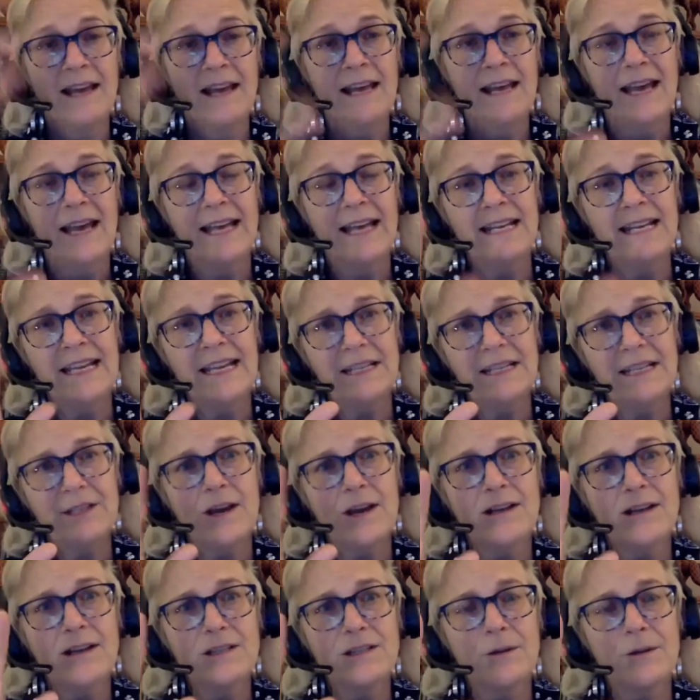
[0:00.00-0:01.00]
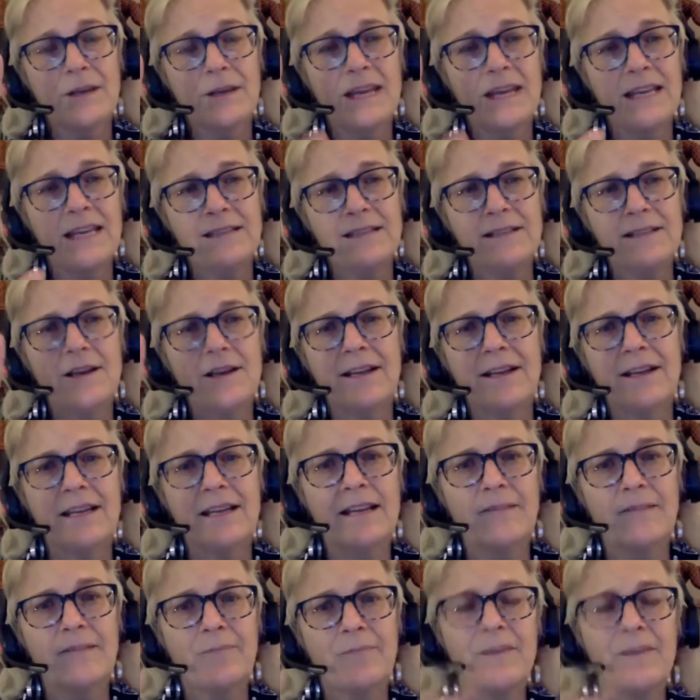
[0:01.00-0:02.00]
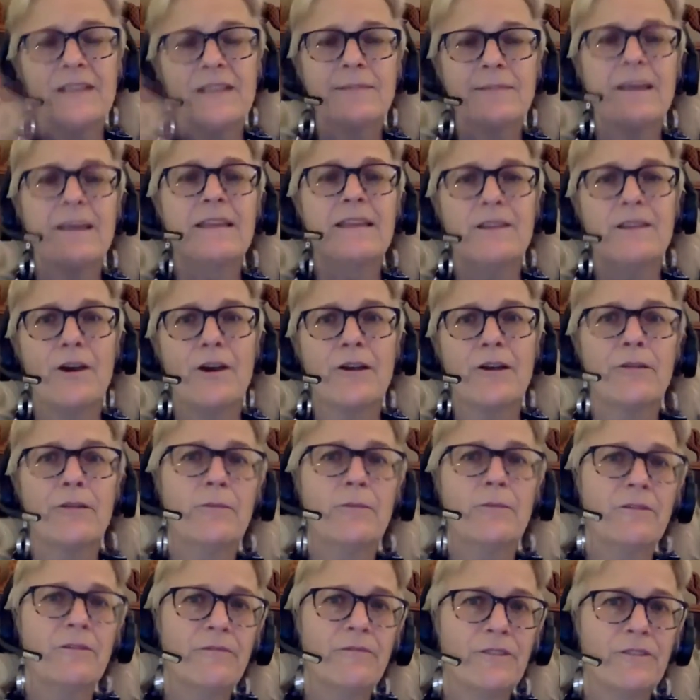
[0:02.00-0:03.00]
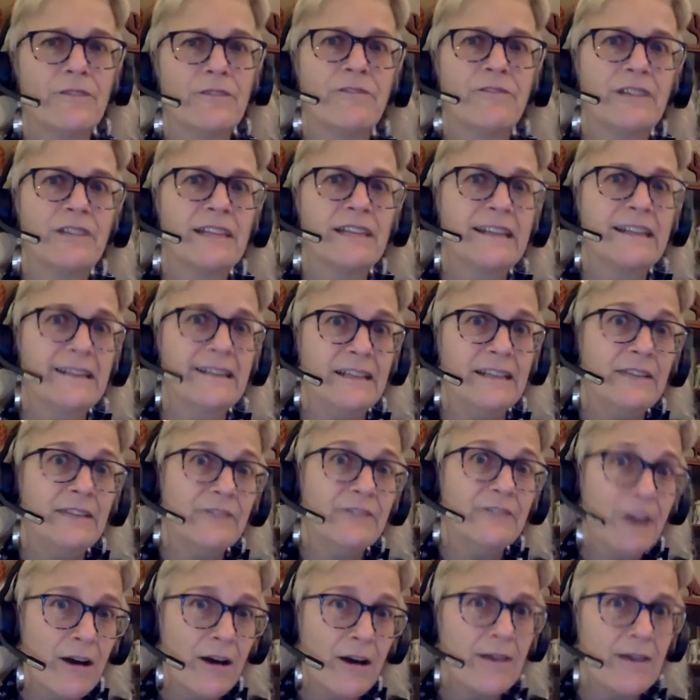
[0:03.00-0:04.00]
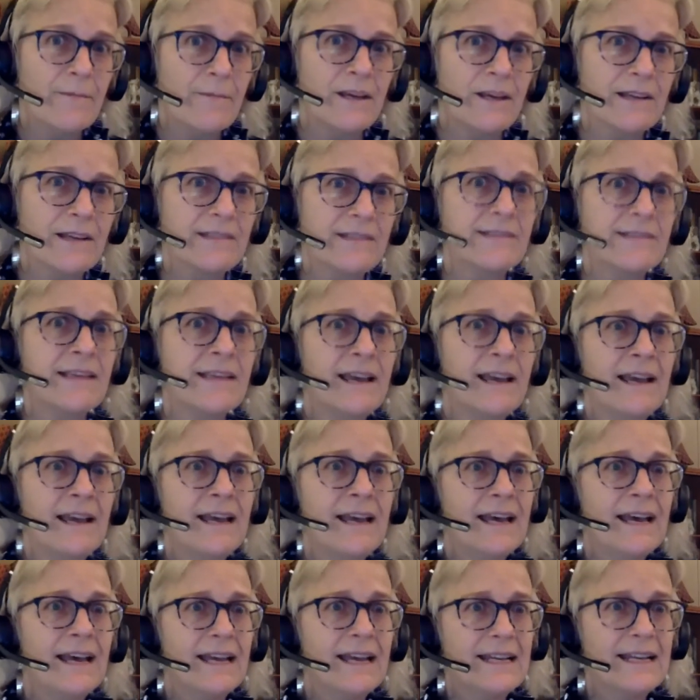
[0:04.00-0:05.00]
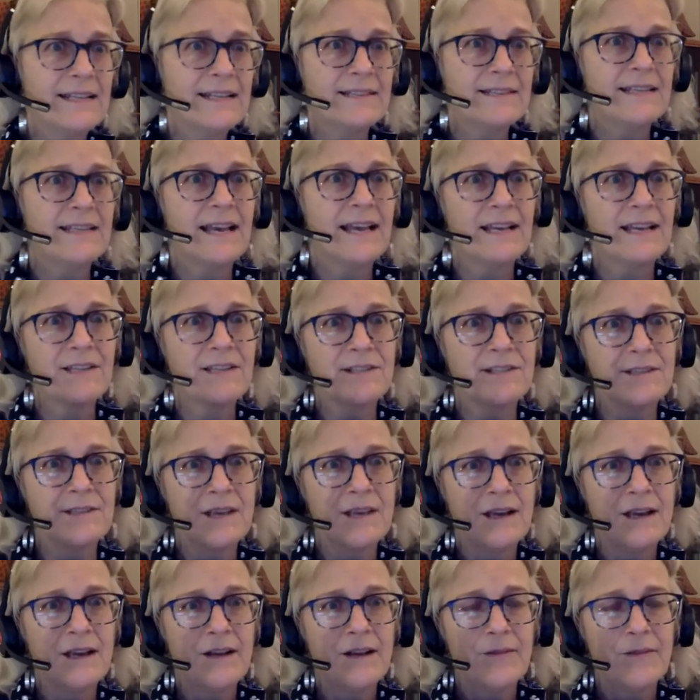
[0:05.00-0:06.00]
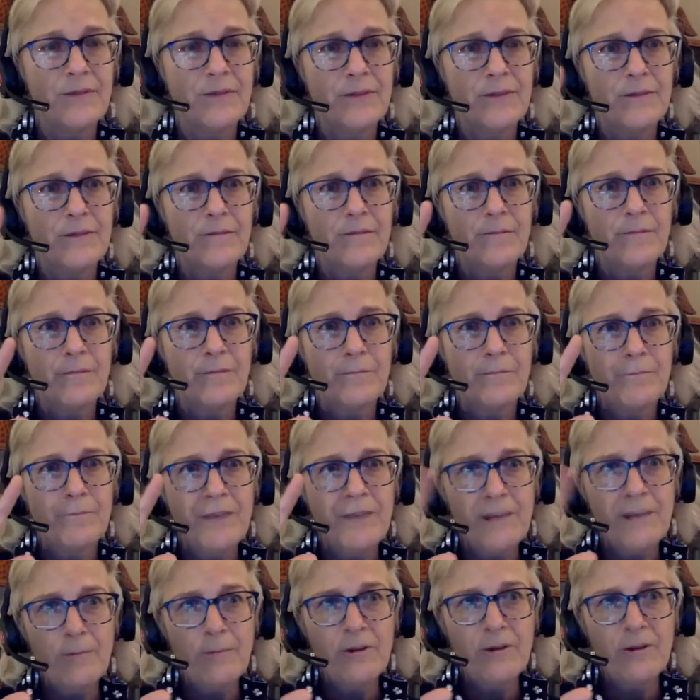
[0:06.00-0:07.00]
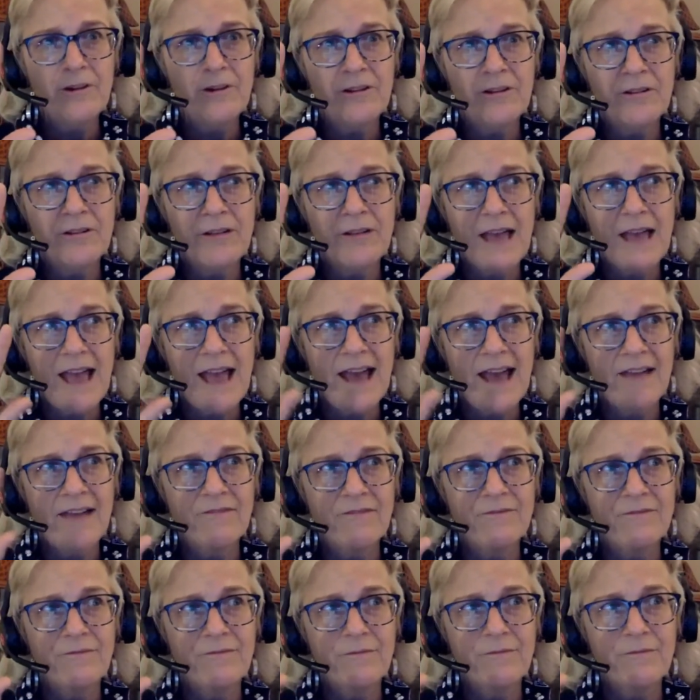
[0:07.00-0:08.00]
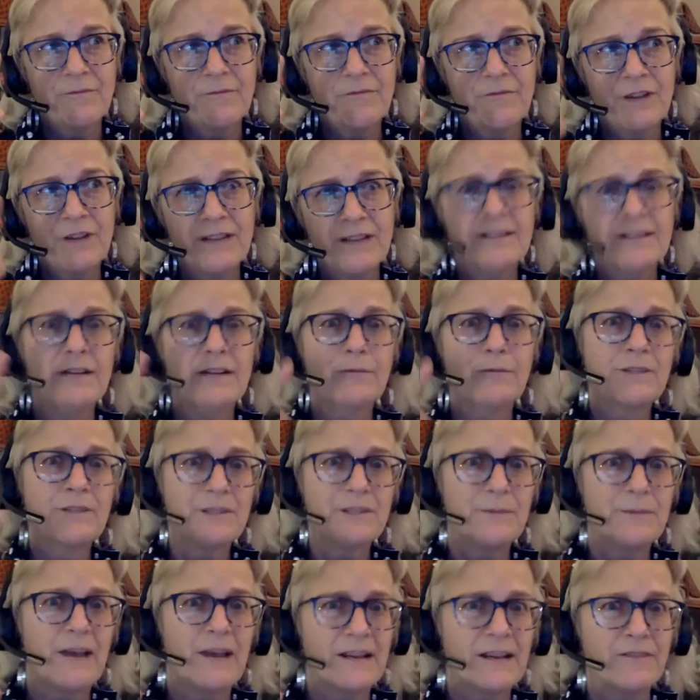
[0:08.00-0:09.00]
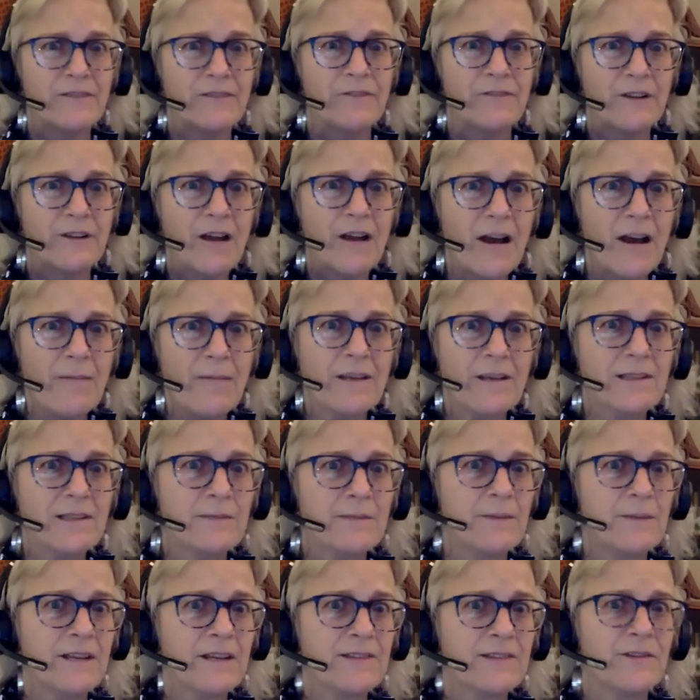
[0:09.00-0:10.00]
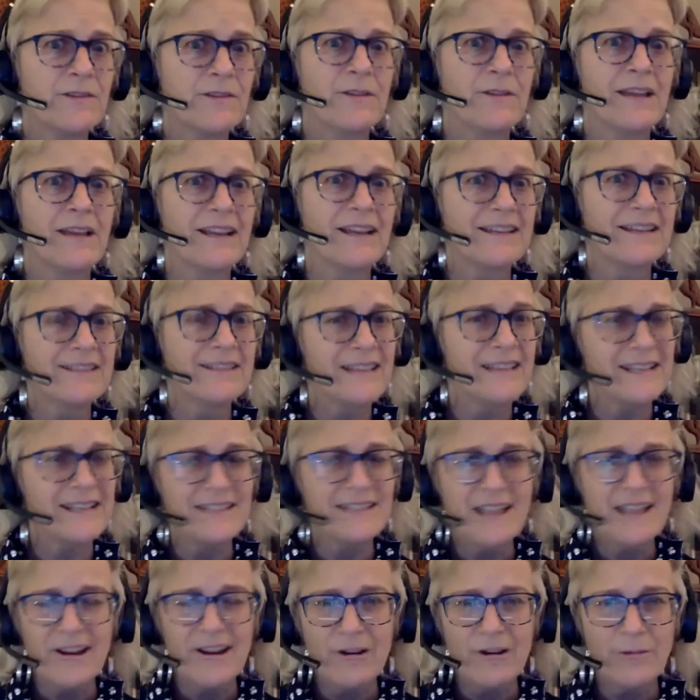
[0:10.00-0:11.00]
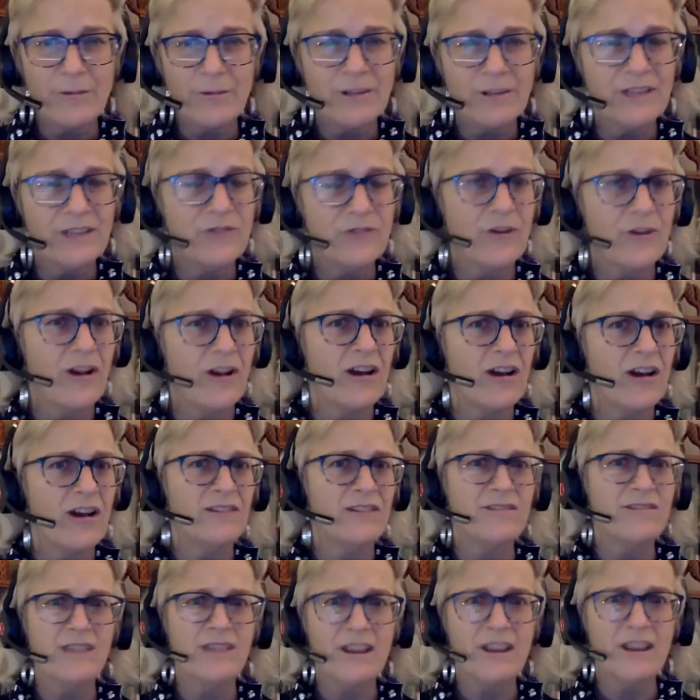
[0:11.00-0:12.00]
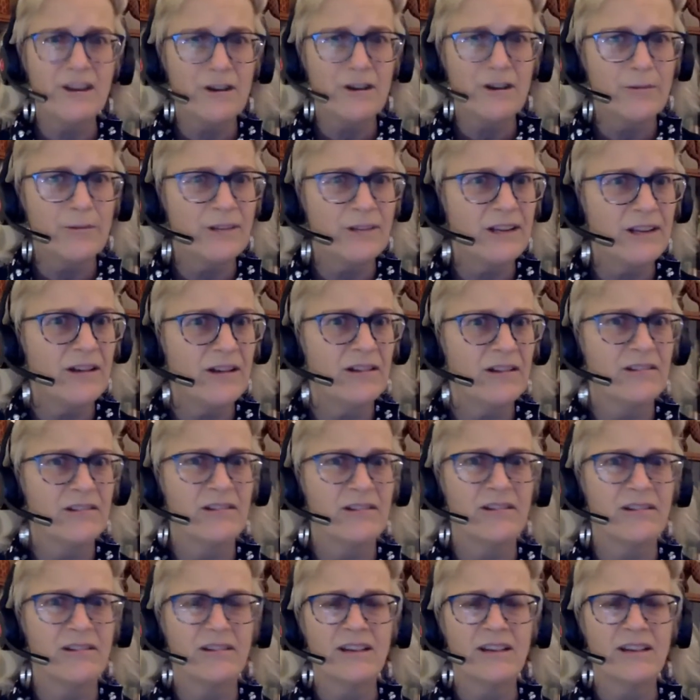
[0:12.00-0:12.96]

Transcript: And he talked about, he's talking, he's making the argument for the validity of comics. And he says, people have very little respect for comics because they're like, it's that terribly drawn, terribly colored,